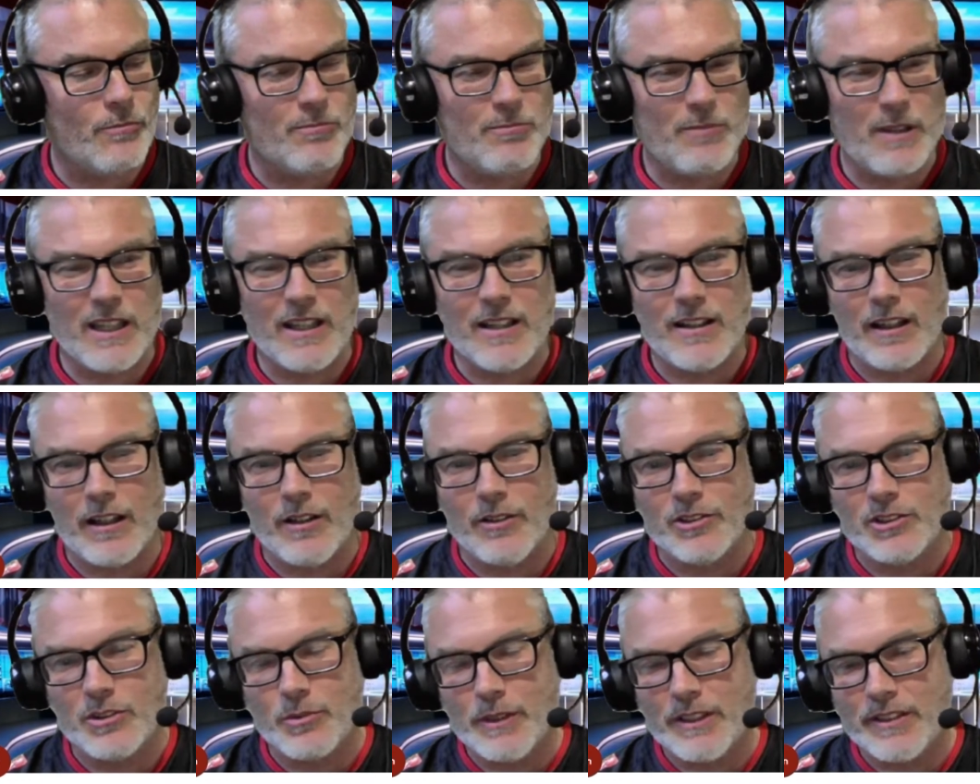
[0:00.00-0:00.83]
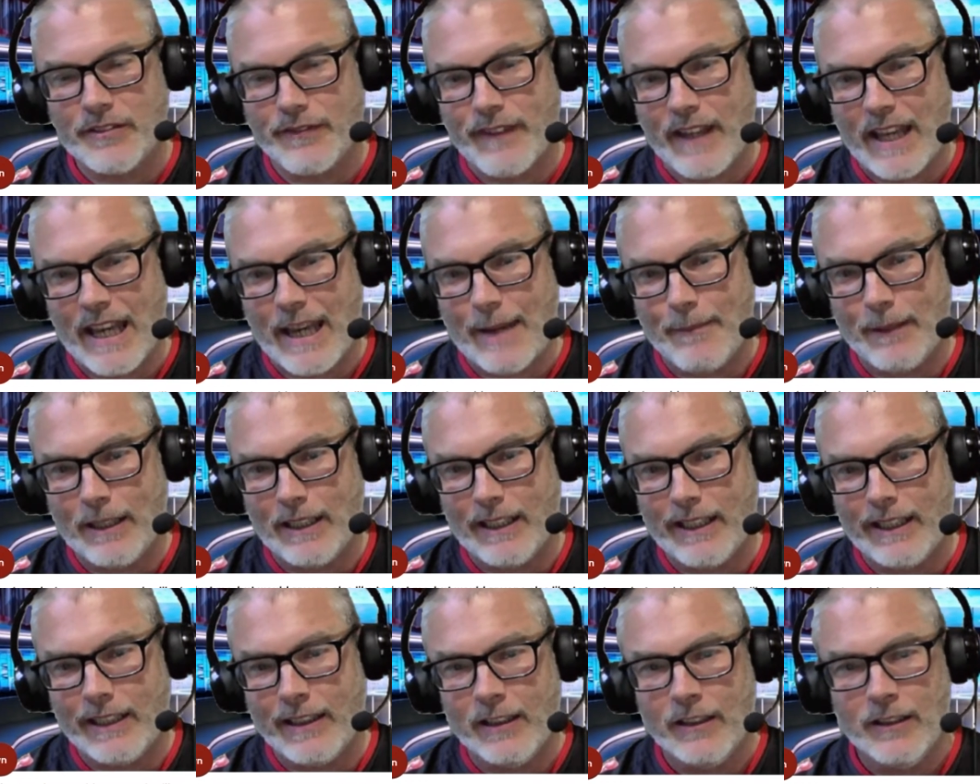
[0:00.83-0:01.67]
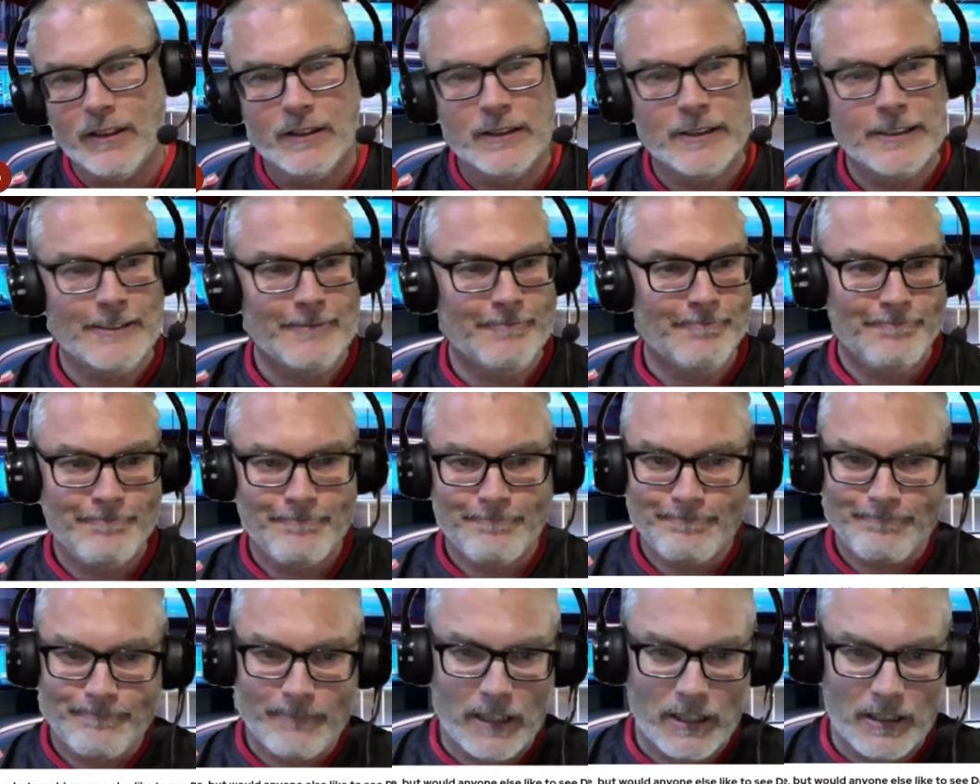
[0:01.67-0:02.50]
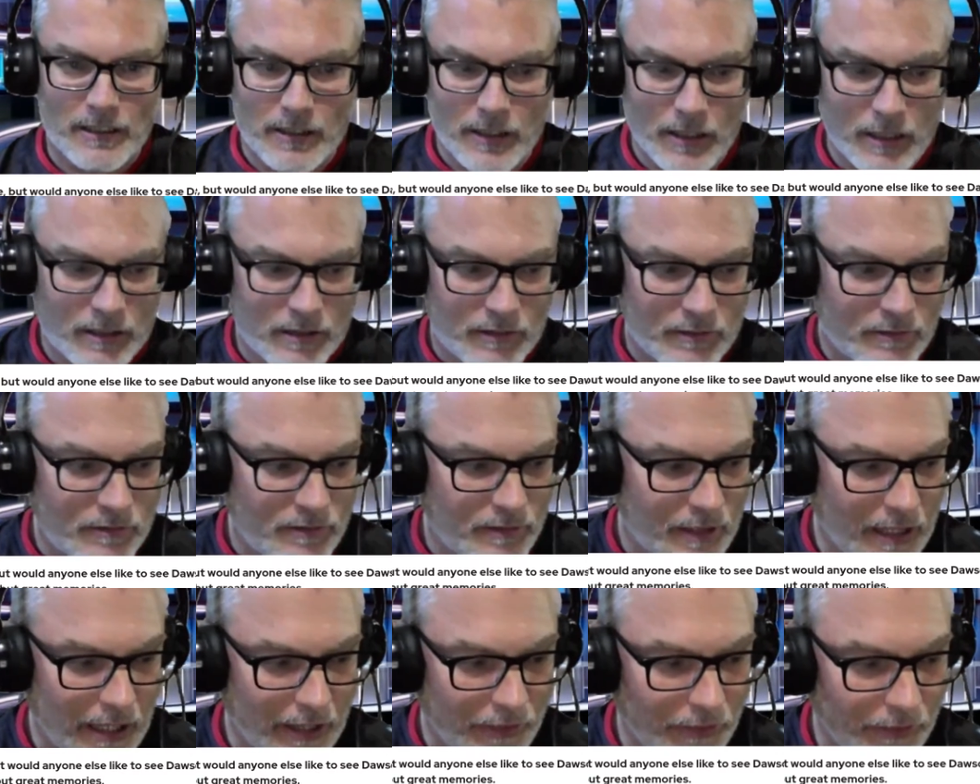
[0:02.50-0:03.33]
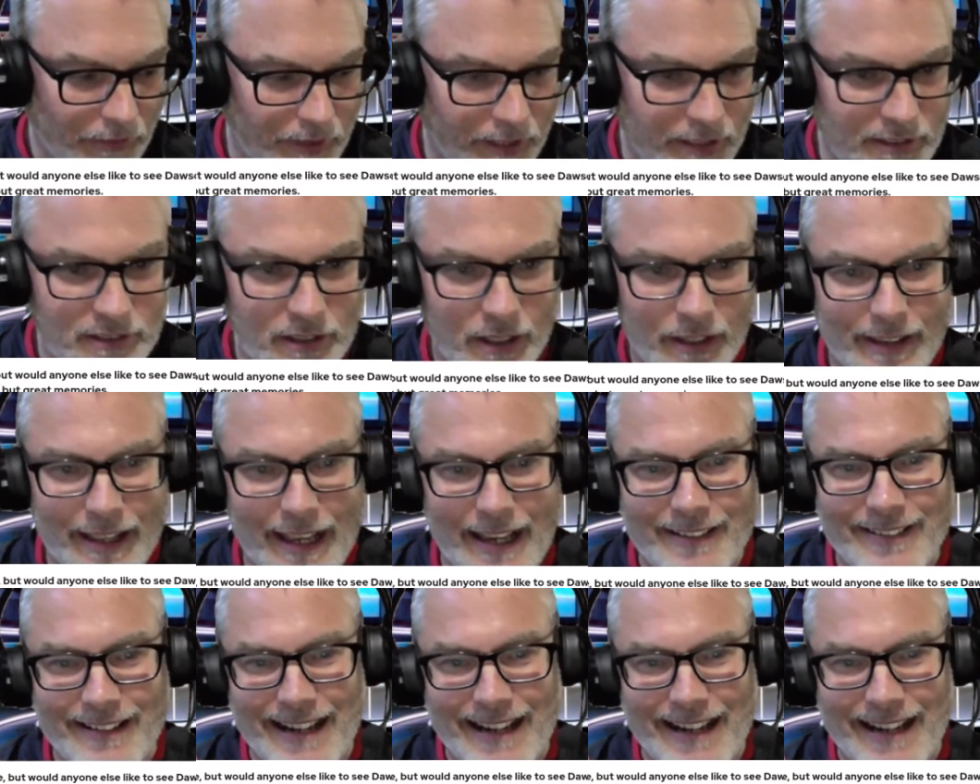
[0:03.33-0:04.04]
be close to his family, and and other things like that.